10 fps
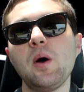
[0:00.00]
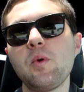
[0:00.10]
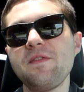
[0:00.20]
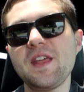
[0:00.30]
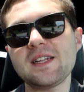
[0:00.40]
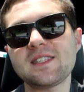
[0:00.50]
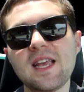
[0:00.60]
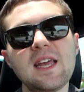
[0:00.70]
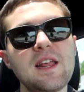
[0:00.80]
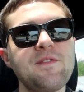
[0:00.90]
But with that
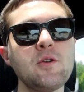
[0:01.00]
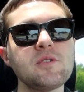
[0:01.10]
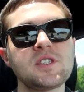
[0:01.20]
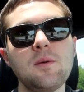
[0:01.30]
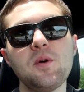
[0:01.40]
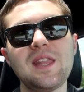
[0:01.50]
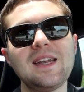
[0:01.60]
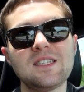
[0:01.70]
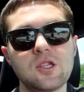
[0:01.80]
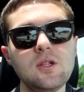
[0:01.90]
said, if you are someone
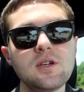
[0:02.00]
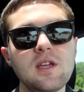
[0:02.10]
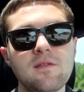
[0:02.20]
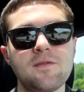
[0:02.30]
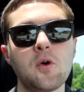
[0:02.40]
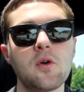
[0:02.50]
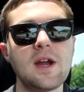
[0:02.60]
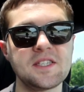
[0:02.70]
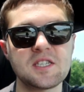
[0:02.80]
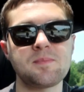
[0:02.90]
that is looking for
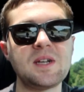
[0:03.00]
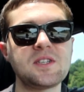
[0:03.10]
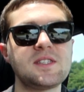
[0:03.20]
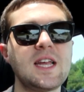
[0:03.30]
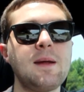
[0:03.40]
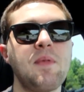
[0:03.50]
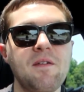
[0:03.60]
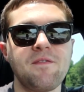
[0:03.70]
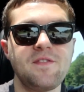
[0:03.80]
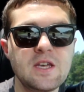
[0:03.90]
a suspension setup
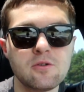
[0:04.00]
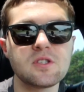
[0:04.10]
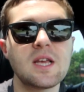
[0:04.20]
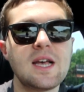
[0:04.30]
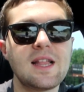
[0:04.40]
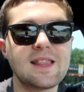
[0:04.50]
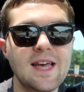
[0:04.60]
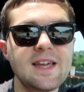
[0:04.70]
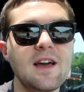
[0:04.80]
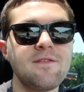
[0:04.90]
that feels
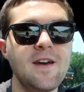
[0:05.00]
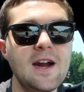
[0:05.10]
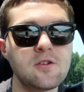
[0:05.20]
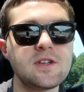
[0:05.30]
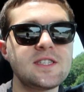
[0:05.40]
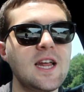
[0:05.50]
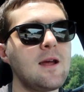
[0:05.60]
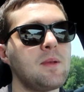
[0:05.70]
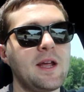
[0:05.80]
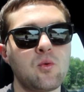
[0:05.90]
like a factory
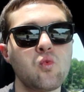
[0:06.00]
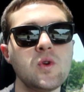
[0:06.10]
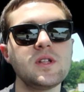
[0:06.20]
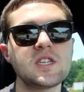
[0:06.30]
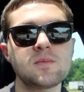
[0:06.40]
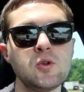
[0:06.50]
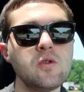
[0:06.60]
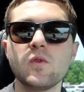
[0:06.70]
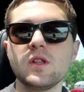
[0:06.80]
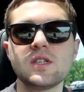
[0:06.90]
setup, like really
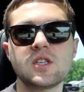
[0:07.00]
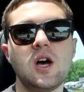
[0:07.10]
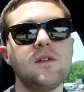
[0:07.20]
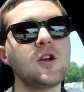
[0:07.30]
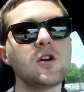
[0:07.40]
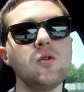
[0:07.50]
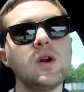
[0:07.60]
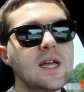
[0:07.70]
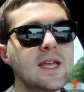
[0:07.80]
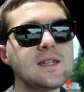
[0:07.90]
smooth, really soft, you're gonna
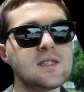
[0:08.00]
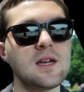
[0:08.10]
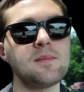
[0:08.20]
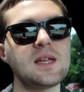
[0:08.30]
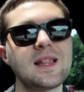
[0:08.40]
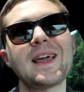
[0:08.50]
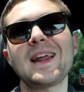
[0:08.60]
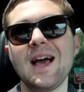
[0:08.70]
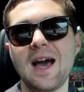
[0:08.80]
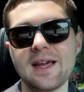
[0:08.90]
wanna get something like
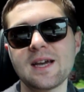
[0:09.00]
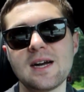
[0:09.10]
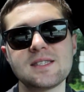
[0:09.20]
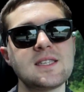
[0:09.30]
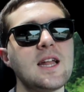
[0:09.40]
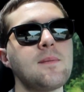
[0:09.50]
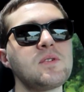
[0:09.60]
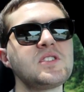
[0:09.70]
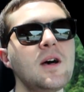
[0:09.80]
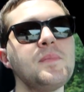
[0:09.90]
an Icon setup
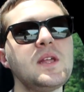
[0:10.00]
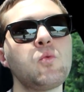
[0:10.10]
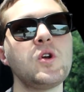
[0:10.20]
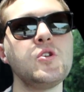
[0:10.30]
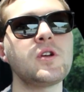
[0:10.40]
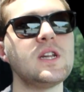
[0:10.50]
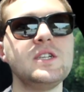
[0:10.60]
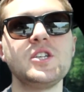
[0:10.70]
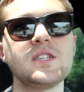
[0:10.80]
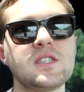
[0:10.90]
or something where you can
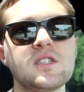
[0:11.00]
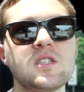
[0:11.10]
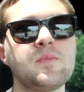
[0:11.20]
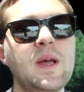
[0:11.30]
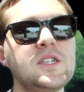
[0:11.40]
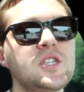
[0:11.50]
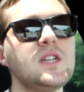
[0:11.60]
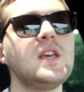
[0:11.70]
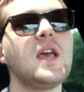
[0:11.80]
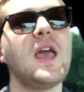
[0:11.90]
adjust the
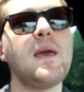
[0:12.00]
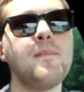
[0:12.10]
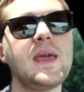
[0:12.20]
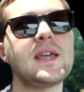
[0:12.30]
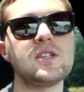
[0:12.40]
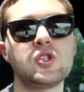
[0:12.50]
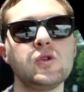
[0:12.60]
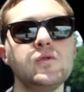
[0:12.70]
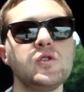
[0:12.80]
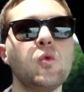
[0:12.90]
suspension and make it
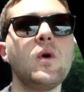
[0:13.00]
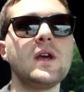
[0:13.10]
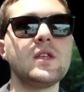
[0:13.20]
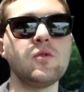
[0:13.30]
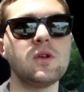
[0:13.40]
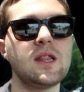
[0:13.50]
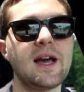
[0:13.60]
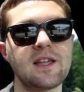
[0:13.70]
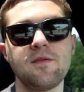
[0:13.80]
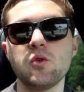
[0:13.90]
tuned to what you would
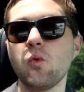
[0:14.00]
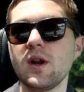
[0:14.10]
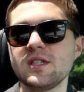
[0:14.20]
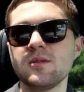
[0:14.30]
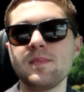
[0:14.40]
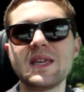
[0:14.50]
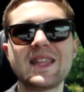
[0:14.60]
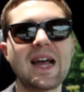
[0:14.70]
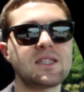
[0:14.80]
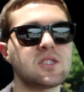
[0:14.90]
like. If you want it to be
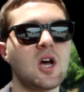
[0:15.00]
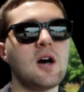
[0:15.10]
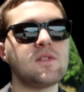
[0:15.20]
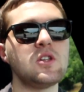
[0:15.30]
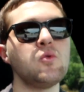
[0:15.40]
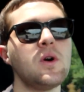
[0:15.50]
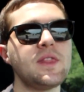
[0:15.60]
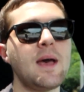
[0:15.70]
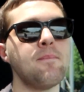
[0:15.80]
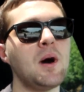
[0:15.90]
that soft and you want
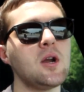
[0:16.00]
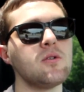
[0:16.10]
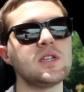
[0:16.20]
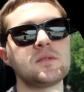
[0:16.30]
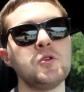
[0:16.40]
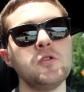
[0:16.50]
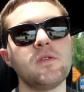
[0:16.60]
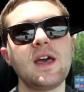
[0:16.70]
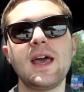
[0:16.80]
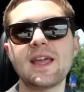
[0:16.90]
that buttery smooth
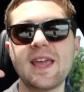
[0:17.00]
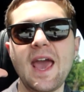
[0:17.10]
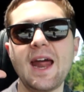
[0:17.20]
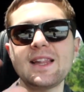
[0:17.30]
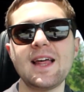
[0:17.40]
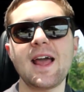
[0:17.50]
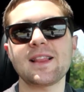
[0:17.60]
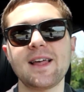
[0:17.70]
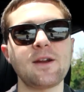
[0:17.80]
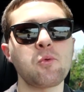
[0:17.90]

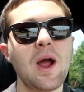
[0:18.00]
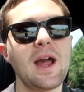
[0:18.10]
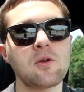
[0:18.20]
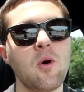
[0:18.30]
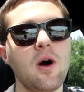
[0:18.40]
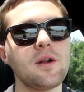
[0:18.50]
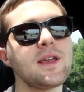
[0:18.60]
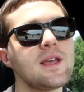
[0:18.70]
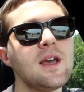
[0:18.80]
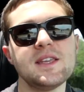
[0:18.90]
Cadillac-like ride
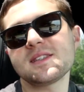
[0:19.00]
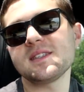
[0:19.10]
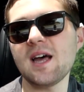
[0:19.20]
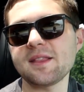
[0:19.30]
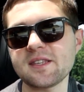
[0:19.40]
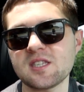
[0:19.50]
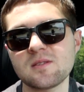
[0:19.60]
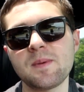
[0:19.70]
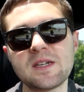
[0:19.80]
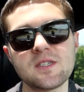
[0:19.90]
quality, this is not the
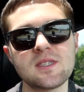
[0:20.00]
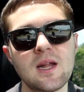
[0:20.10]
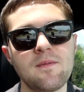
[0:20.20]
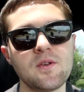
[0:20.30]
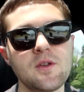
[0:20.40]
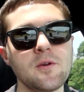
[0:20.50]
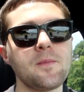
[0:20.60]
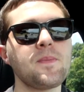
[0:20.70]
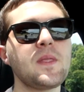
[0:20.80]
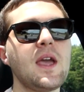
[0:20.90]
suspension setup for you.
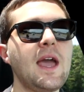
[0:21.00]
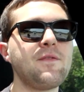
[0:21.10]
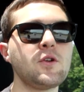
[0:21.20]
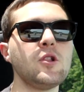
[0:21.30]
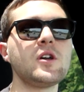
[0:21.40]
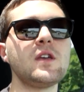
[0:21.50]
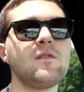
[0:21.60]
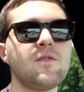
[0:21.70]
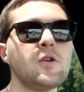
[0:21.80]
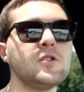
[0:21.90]
If you're
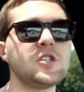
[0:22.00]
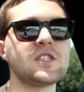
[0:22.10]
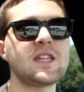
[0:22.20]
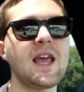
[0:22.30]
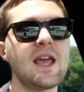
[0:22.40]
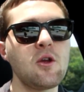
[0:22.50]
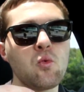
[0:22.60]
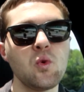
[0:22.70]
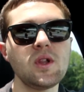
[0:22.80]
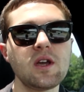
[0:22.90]
looking for just a
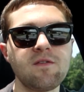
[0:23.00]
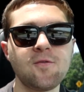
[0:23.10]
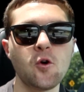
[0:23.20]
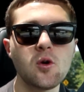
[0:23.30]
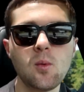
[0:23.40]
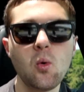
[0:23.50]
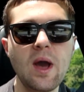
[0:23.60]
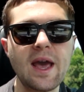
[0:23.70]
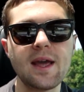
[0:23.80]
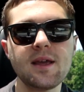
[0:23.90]
really affordable
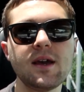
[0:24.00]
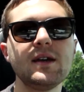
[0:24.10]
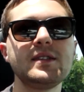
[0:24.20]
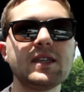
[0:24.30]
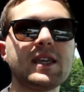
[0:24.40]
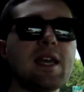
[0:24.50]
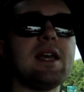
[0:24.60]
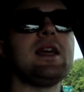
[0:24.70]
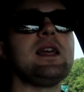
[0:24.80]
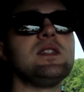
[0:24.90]
way to
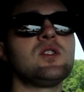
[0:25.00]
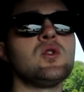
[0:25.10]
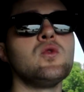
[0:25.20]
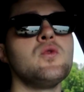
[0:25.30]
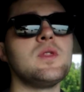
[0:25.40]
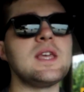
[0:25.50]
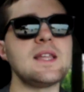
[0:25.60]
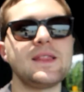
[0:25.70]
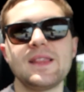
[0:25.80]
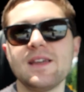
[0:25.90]
get into
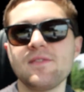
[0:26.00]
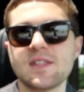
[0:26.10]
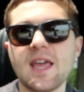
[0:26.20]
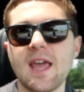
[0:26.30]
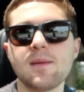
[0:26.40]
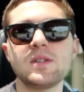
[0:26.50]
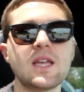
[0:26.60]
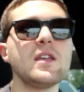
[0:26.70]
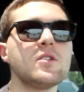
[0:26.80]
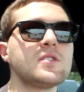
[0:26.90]
the lift game, to
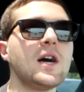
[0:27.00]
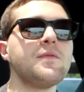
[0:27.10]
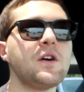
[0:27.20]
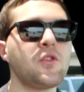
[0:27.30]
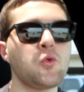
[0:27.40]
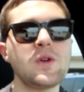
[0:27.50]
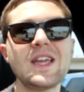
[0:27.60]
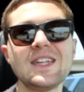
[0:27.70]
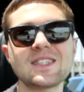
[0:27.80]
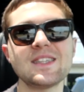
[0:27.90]
get yourself a
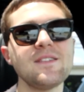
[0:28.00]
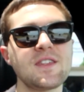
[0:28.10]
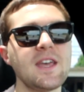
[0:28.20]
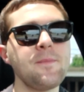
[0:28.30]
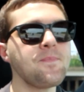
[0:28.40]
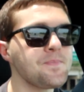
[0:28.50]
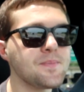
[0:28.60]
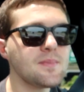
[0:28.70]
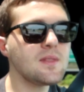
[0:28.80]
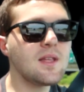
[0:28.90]
3-inch lift kit,
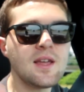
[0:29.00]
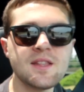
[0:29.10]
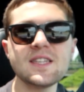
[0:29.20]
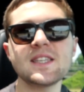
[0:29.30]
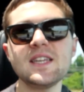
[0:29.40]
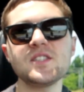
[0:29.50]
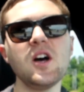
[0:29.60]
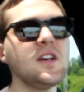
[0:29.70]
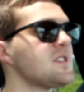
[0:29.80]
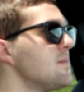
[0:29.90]
this kit's
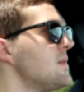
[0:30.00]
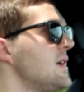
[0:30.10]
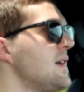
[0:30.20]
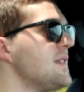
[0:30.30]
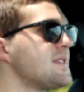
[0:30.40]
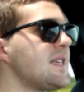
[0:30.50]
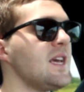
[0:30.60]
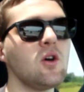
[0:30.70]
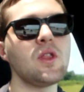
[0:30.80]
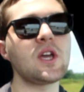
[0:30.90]
awesome. This
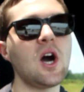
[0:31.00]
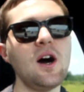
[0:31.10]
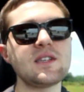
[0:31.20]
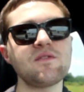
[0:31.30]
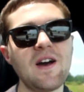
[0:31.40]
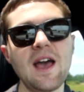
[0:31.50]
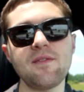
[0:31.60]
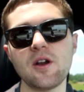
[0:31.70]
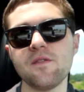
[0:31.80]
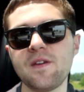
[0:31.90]
kit only costs
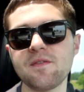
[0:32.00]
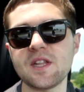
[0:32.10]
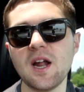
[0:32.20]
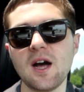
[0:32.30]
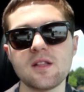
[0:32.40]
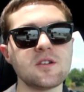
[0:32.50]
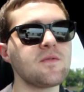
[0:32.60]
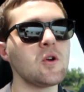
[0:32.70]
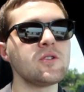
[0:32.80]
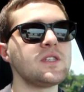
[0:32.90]

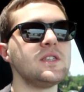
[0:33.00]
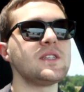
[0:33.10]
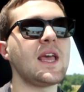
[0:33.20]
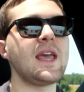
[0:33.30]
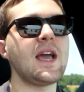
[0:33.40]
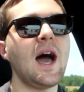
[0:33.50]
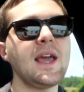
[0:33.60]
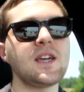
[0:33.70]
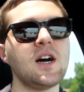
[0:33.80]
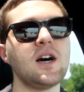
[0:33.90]
$550 versus a
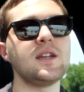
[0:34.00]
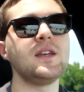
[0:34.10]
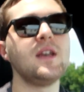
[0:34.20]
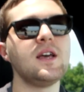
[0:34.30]
Icon